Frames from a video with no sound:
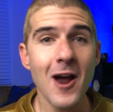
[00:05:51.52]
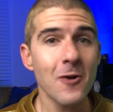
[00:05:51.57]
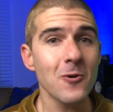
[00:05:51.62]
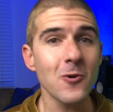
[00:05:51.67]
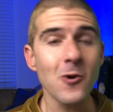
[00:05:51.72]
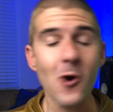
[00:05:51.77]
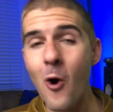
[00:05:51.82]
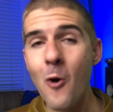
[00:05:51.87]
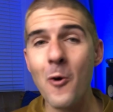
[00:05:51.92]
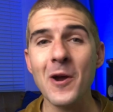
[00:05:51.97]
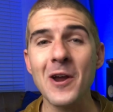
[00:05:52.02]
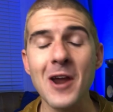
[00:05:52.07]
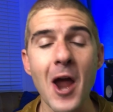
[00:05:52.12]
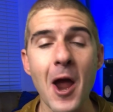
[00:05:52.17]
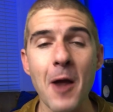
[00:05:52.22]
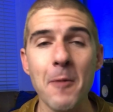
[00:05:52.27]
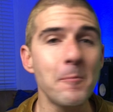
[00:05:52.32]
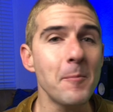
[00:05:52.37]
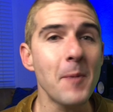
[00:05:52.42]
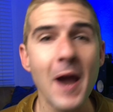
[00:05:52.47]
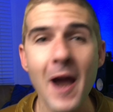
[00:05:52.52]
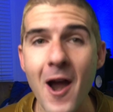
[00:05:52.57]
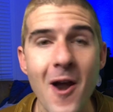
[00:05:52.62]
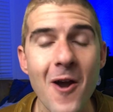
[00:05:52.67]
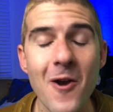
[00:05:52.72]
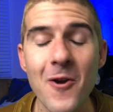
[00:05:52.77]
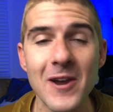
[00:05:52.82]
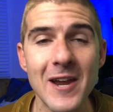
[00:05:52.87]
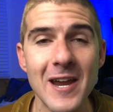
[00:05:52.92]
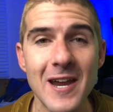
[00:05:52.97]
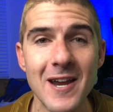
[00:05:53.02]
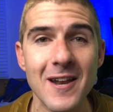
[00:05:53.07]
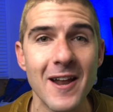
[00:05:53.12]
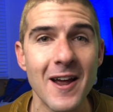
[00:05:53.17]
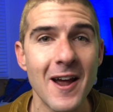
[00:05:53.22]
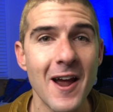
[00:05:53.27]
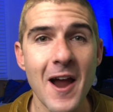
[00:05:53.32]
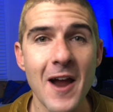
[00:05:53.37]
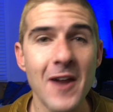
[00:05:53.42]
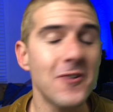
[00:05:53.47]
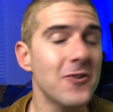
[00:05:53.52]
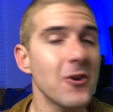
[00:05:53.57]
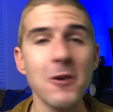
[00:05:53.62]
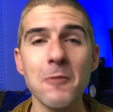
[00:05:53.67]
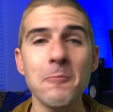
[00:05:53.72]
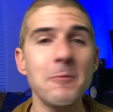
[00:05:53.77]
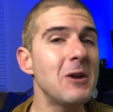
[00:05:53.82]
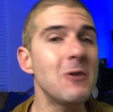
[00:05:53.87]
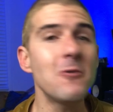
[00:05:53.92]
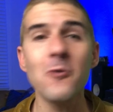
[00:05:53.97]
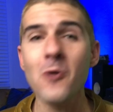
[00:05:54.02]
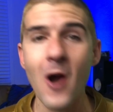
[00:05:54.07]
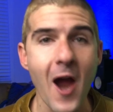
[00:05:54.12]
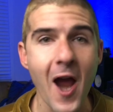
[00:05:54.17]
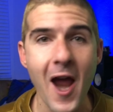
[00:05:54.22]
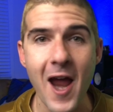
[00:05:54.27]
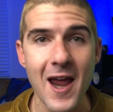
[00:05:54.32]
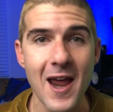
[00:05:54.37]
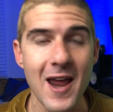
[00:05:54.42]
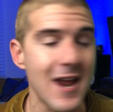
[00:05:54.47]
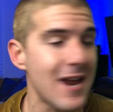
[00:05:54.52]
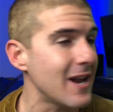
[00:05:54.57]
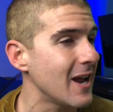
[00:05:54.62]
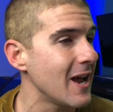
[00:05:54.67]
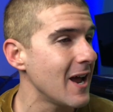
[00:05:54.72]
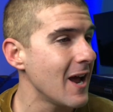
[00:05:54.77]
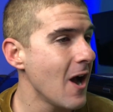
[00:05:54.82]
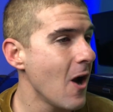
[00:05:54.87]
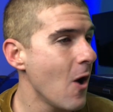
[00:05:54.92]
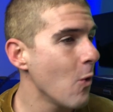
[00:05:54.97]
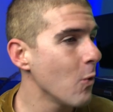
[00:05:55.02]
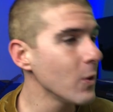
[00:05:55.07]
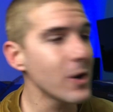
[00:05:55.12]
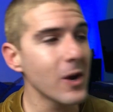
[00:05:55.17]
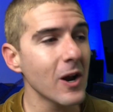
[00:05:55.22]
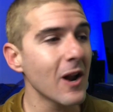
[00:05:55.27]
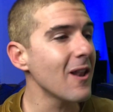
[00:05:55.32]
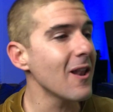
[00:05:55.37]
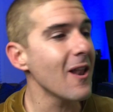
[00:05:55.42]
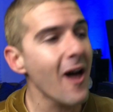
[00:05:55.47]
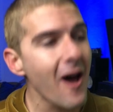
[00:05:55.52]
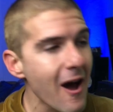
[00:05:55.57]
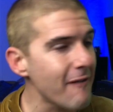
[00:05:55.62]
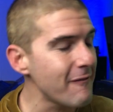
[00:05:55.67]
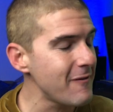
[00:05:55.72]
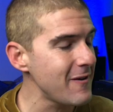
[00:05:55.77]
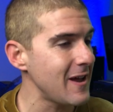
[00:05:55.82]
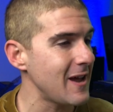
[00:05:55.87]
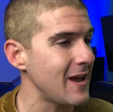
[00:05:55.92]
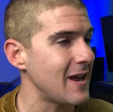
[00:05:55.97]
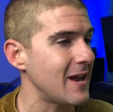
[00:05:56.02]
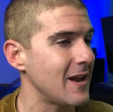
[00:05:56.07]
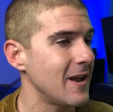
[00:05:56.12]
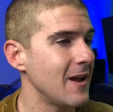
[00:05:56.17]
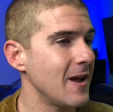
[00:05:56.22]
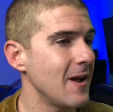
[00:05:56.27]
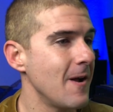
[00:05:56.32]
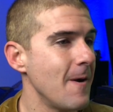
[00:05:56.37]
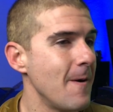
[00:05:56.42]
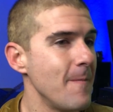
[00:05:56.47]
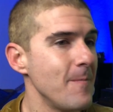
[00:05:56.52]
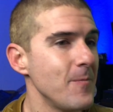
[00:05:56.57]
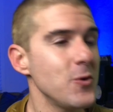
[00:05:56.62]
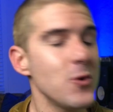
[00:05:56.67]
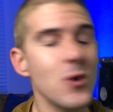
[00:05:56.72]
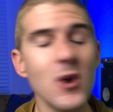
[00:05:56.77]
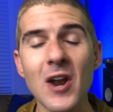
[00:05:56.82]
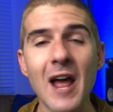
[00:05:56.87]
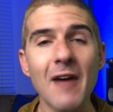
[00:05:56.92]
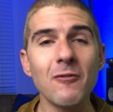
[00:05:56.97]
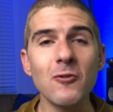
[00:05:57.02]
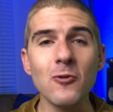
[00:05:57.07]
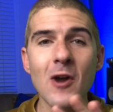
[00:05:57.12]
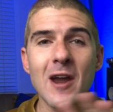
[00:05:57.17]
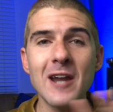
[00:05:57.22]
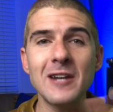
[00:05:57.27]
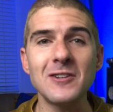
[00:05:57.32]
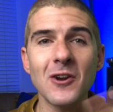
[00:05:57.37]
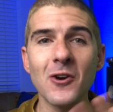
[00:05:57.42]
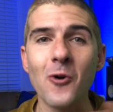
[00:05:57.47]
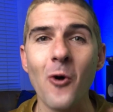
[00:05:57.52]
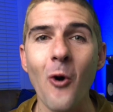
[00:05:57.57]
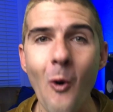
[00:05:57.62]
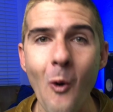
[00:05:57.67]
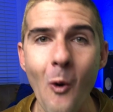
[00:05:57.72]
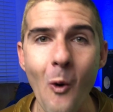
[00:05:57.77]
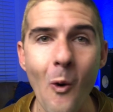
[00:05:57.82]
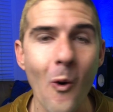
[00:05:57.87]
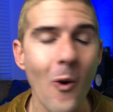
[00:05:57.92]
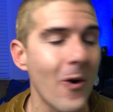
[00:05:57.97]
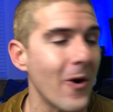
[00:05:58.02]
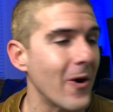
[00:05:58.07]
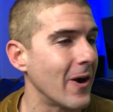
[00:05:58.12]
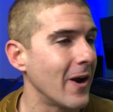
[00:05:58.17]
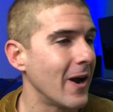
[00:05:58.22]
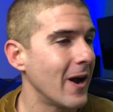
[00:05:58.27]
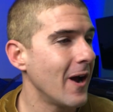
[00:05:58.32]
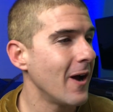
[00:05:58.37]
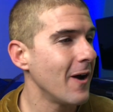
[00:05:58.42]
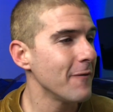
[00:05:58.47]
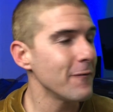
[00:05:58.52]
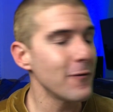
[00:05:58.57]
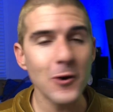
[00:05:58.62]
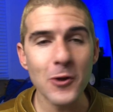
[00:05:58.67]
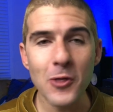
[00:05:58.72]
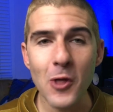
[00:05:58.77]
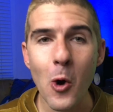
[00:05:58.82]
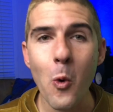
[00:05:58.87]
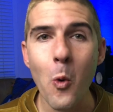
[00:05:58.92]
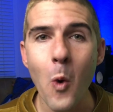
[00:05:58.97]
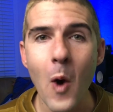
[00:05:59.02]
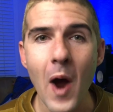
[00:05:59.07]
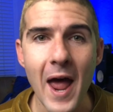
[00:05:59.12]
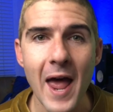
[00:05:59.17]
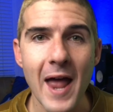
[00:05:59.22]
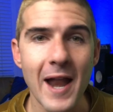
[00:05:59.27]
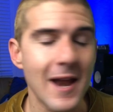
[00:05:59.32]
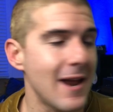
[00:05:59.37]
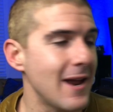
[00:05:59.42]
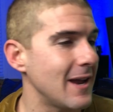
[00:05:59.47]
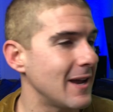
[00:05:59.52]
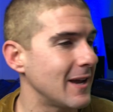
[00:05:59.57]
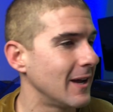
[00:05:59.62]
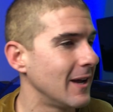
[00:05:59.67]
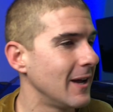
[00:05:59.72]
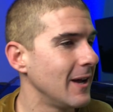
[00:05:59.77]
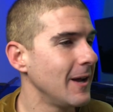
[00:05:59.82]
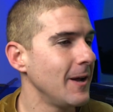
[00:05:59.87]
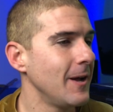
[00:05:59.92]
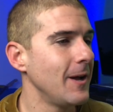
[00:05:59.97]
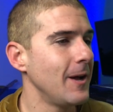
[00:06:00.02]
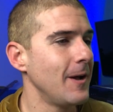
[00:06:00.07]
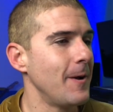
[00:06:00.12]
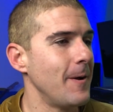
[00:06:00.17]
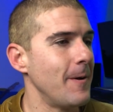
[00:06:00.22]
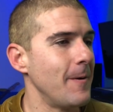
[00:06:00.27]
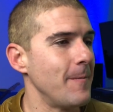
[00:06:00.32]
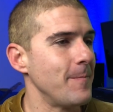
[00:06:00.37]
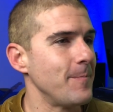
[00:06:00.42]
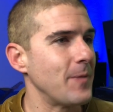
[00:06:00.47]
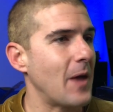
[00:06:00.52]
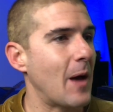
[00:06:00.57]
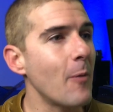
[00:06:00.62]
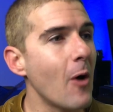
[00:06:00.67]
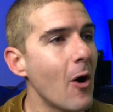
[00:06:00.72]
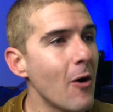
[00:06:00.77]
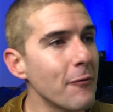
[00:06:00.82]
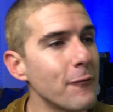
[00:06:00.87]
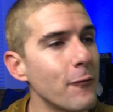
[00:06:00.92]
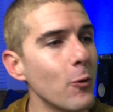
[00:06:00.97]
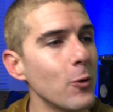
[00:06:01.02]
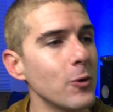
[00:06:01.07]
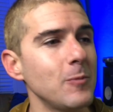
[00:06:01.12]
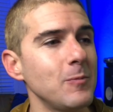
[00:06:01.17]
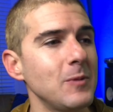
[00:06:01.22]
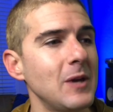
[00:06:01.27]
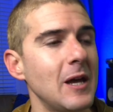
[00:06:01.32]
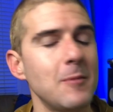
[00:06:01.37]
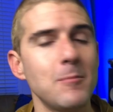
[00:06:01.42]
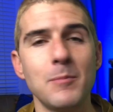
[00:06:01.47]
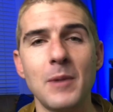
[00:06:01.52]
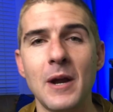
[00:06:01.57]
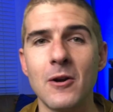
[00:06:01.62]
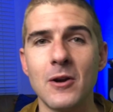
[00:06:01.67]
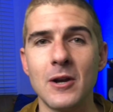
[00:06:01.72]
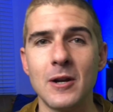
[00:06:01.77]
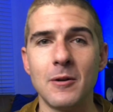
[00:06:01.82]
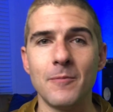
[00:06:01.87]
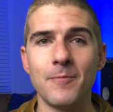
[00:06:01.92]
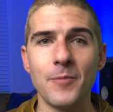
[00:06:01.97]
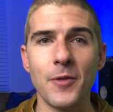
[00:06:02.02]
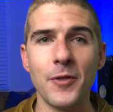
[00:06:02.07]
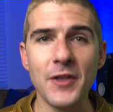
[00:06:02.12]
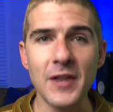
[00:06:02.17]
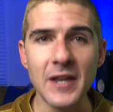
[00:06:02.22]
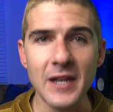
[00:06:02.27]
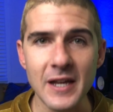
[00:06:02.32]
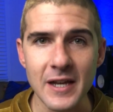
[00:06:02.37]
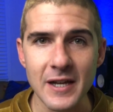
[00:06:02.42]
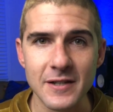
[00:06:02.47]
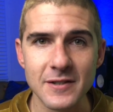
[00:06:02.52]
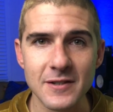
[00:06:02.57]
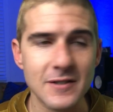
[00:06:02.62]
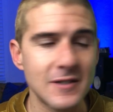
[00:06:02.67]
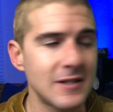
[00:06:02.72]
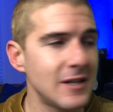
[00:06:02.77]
go and get married. It's going to be great. We're going to love it. You're going to have great decor for the wedding. I'm all for them getting married. The thing is